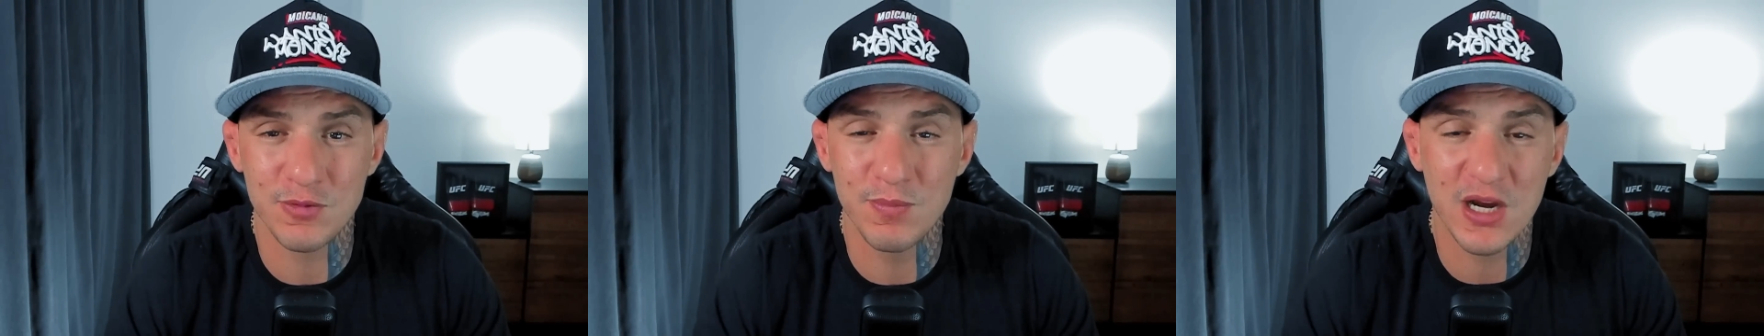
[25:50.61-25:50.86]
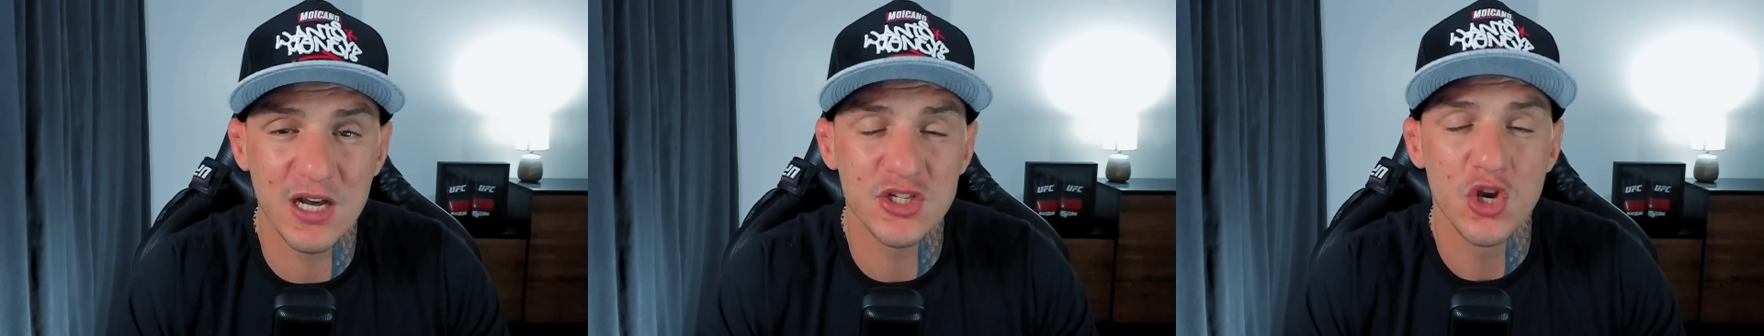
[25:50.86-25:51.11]

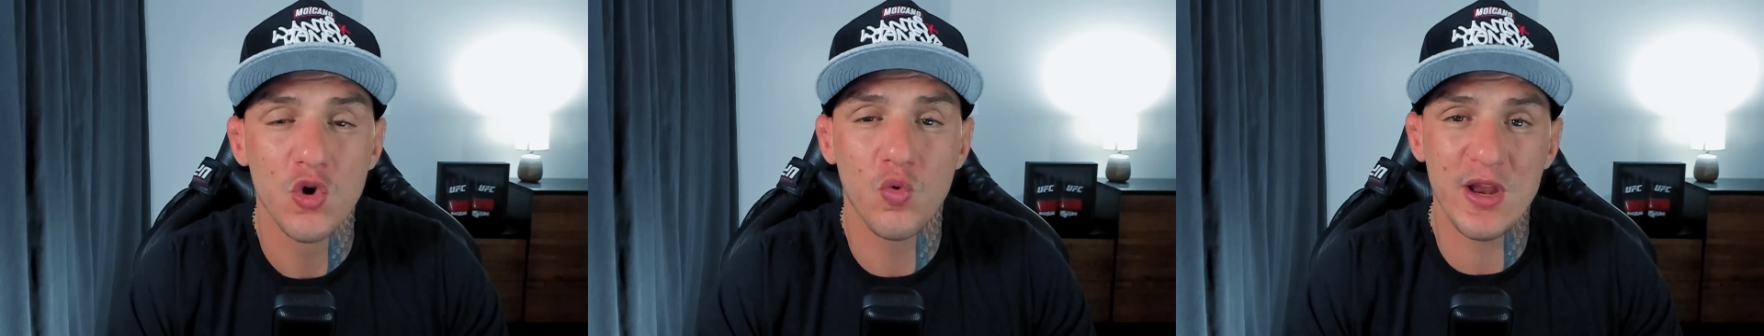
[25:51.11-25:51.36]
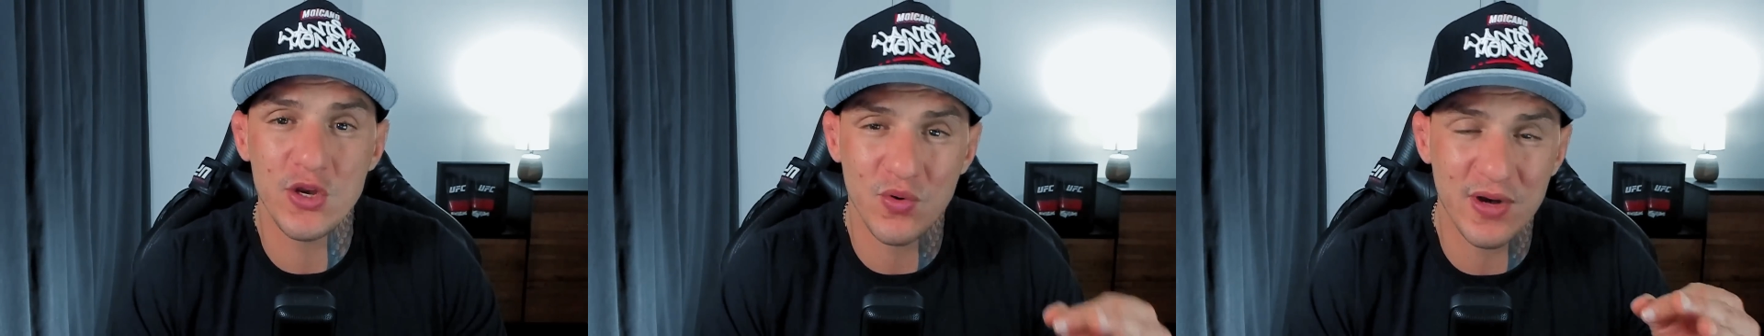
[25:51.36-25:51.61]
because
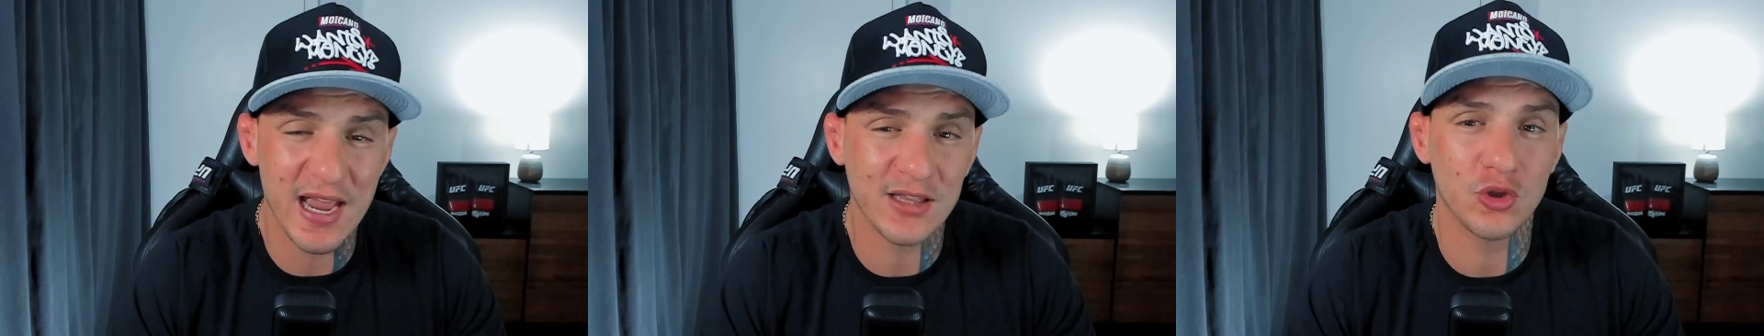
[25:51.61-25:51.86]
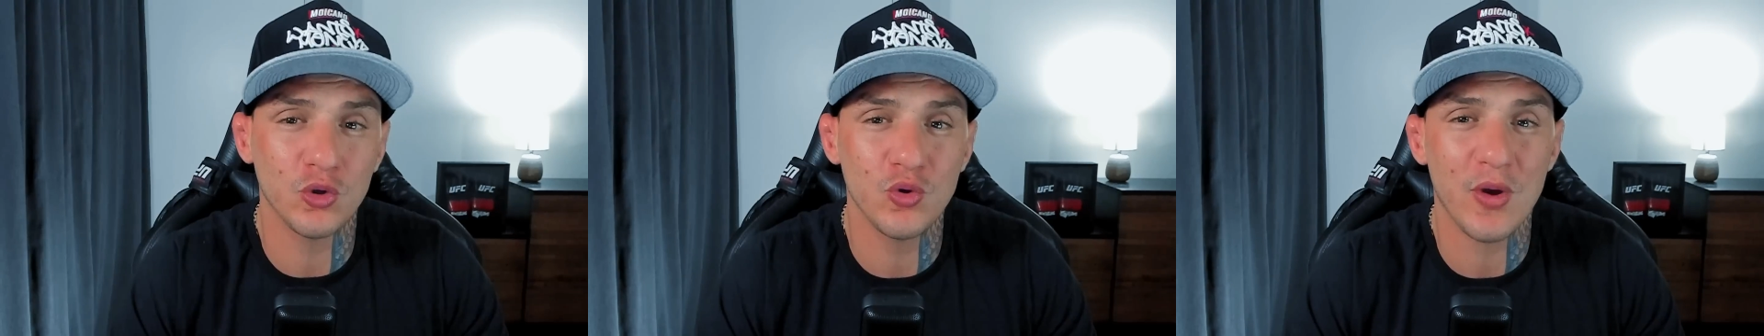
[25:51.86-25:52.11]
when you get
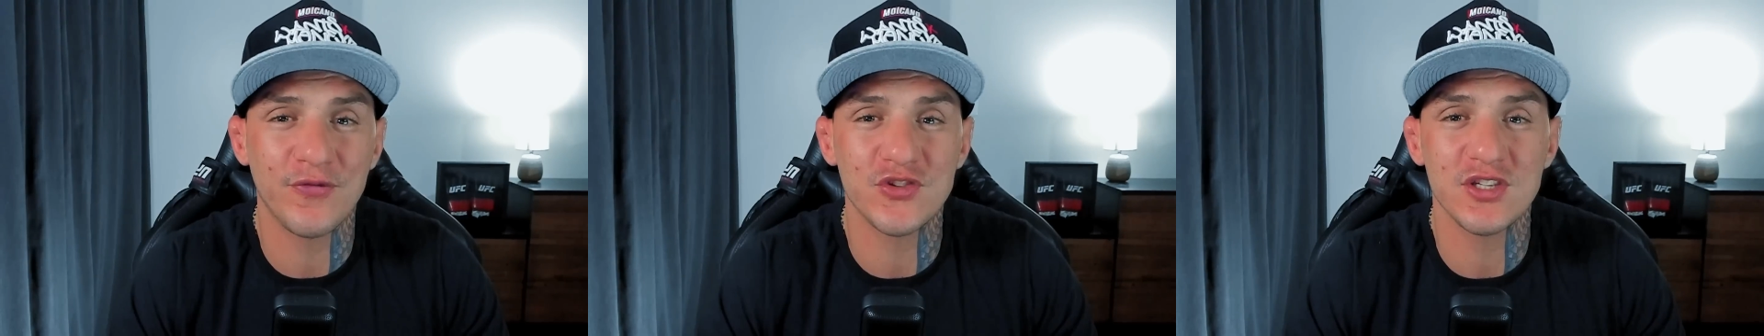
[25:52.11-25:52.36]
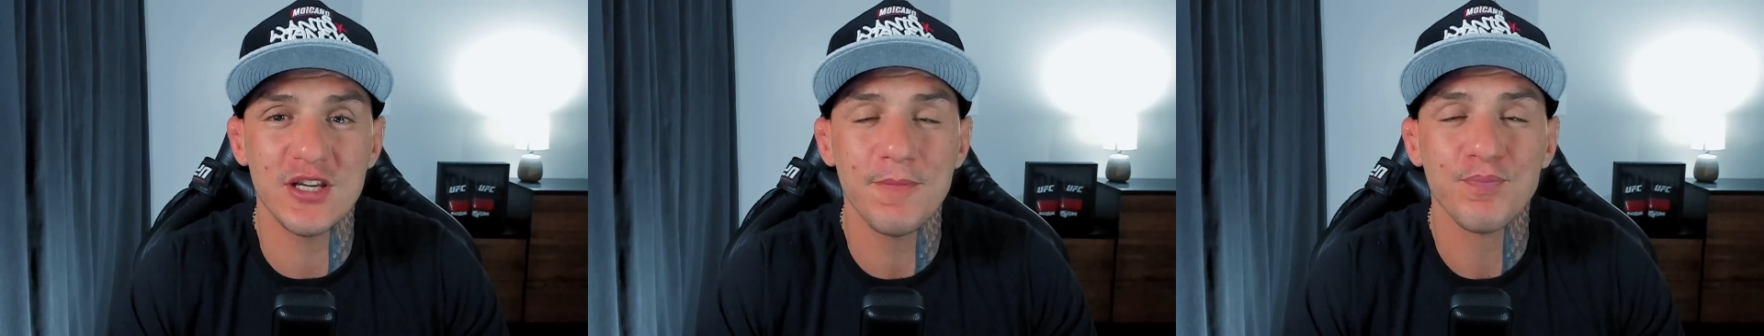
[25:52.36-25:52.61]
to the
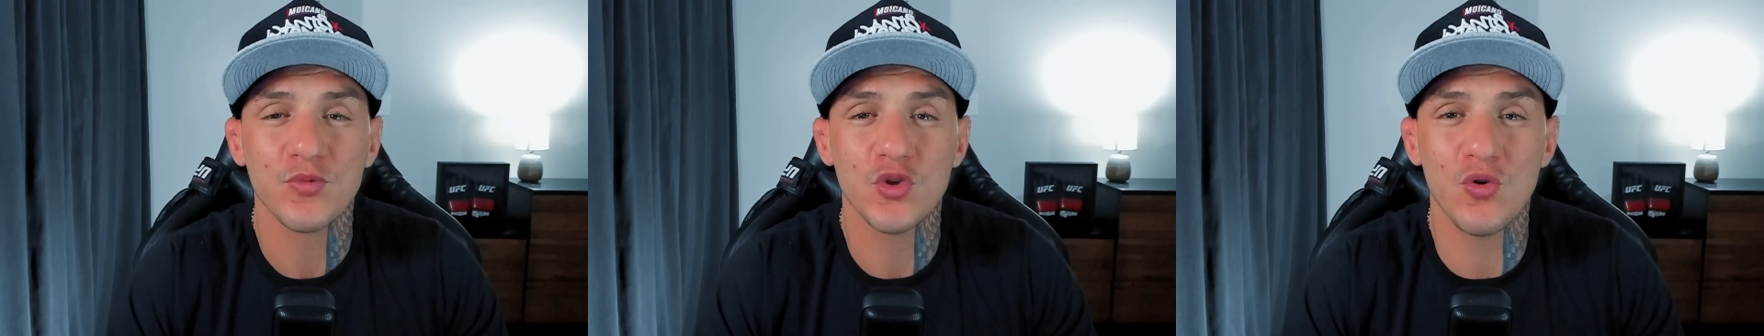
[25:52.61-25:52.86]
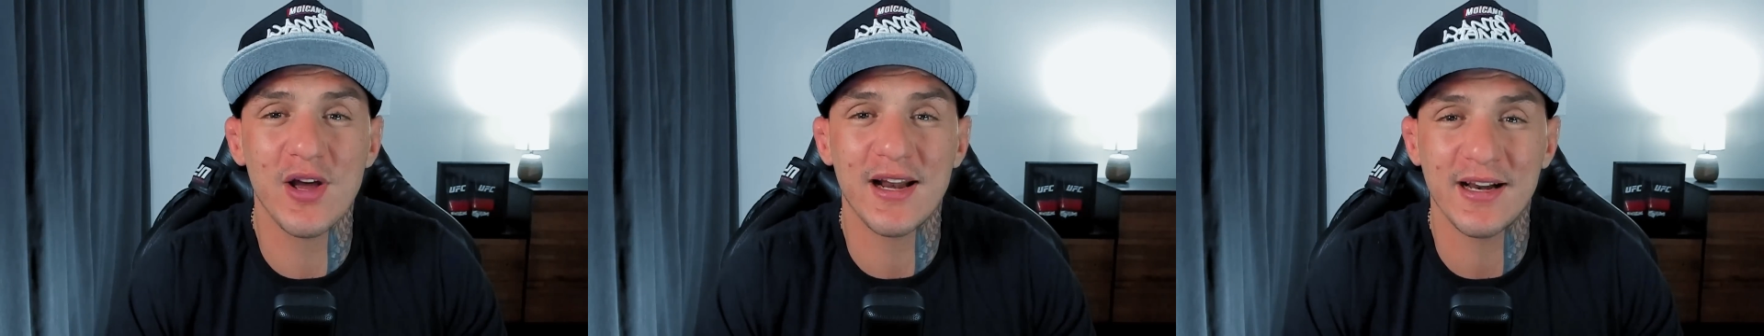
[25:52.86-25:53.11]
UFC, you're
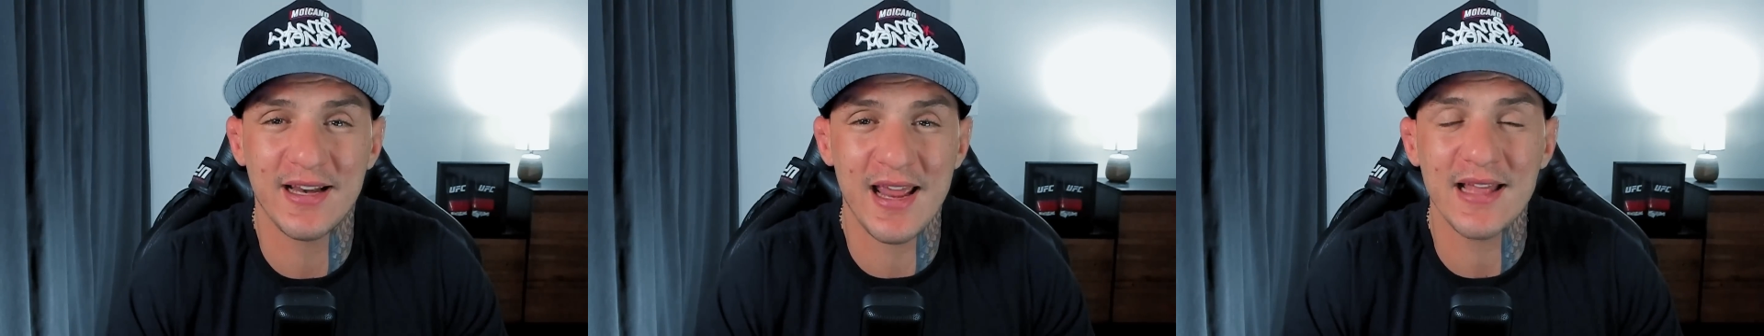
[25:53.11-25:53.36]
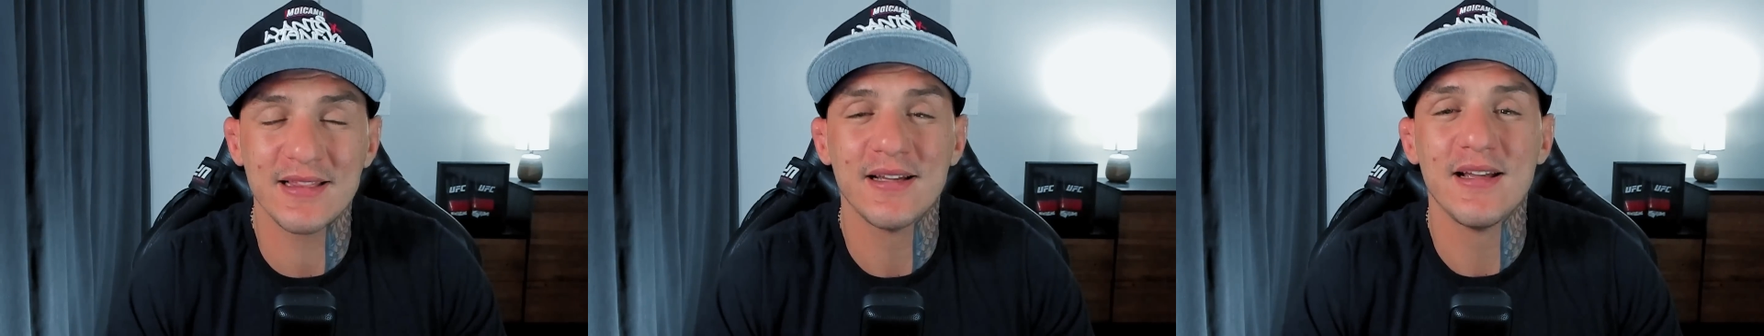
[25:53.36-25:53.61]
gonna
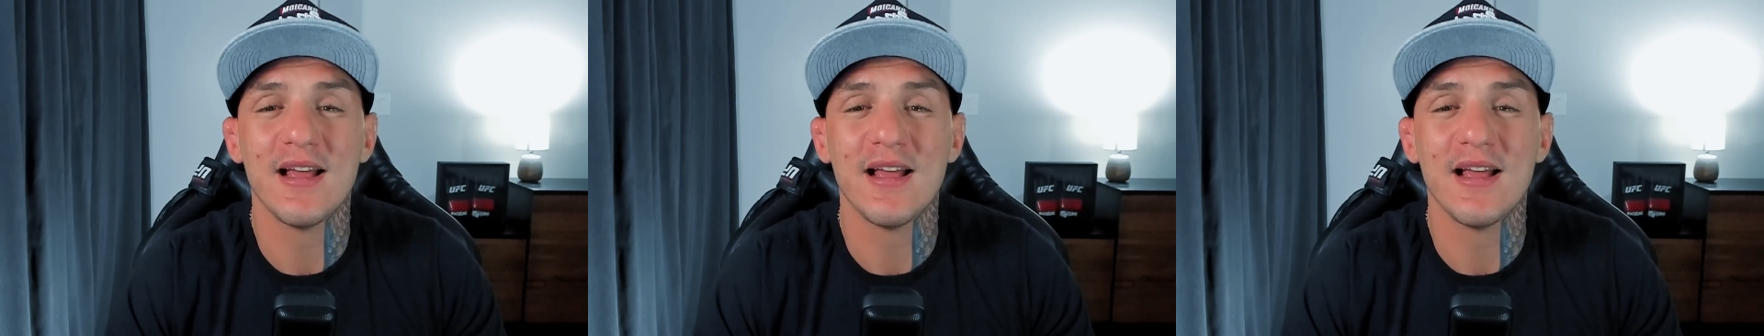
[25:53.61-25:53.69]
get